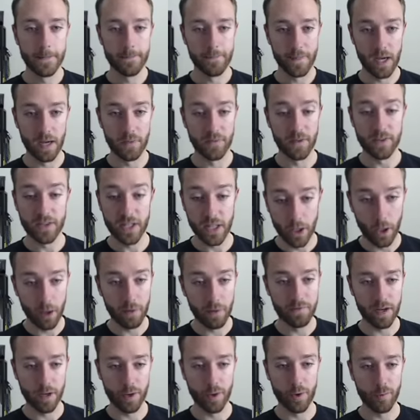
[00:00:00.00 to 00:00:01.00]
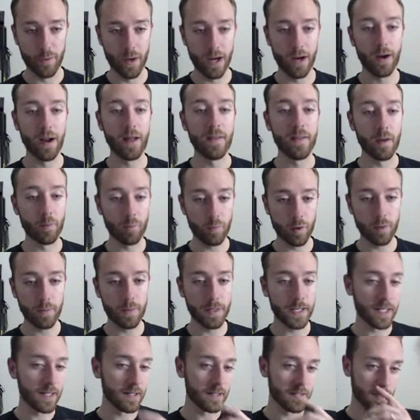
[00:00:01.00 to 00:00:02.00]
uh, that they are very rare and they will
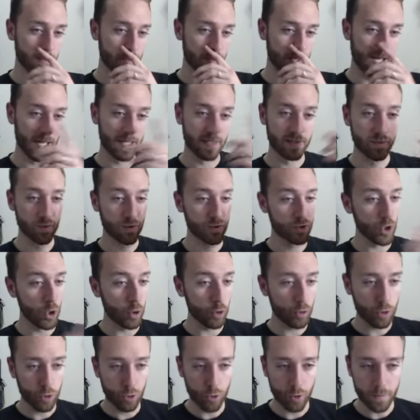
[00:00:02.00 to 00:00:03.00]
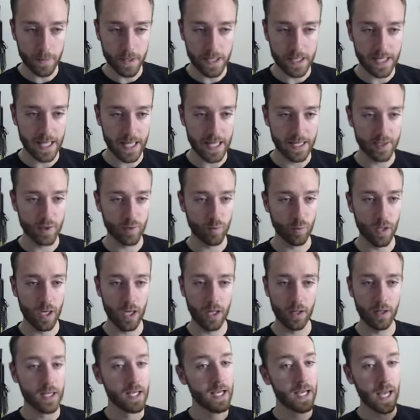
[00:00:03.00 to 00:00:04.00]
be getting supplied. So Doku would be in that as
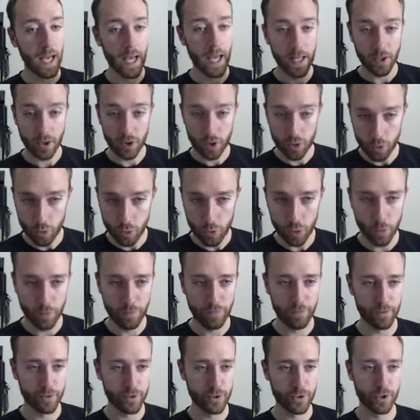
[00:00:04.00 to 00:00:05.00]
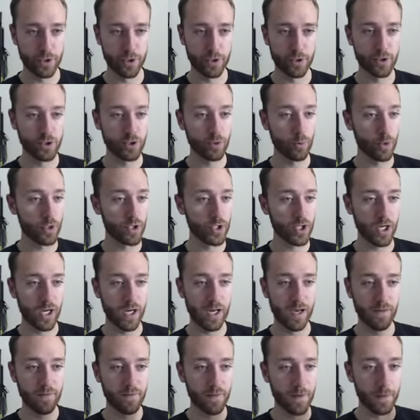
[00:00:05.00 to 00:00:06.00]
well, and Nkunku for sure,
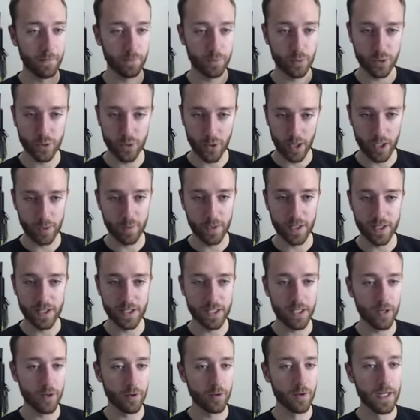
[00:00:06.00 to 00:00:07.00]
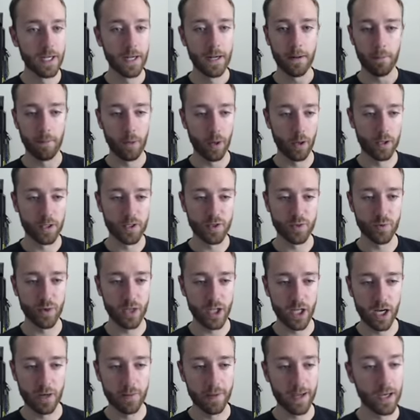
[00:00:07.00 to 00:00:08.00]
Stoichkov, Butragueño, Barnes,
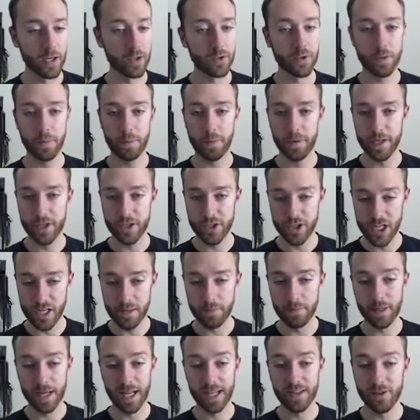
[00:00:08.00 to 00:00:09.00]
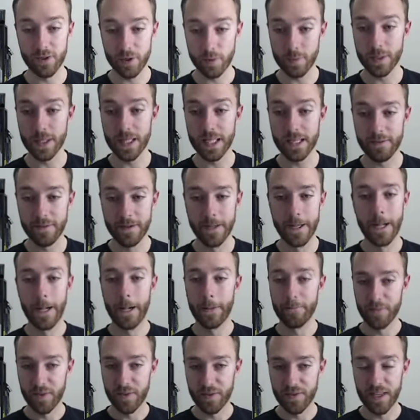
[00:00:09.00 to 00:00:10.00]
Raquelman. I know they're pretty cheap, but I do believe
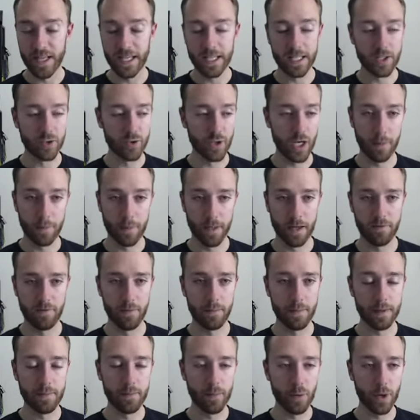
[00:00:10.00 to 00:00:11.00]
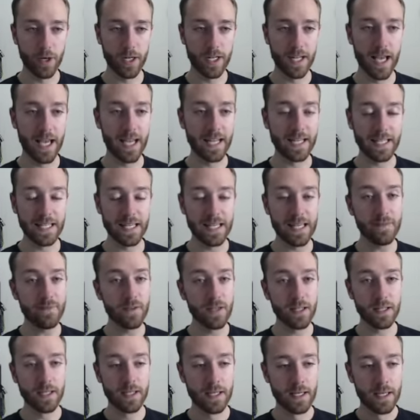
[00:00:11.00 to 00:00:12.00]
that they could drop off a bit more today. And
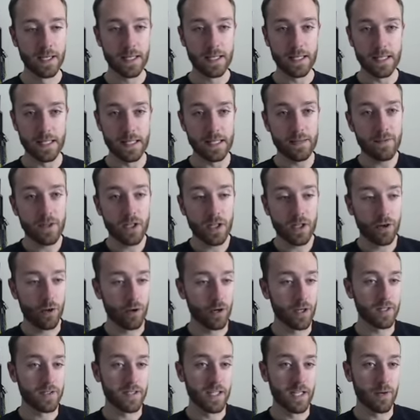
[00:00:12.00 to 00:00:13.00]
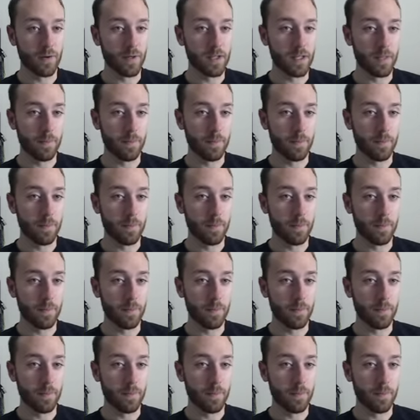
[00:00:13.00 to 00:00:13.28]
even even the cards that are in the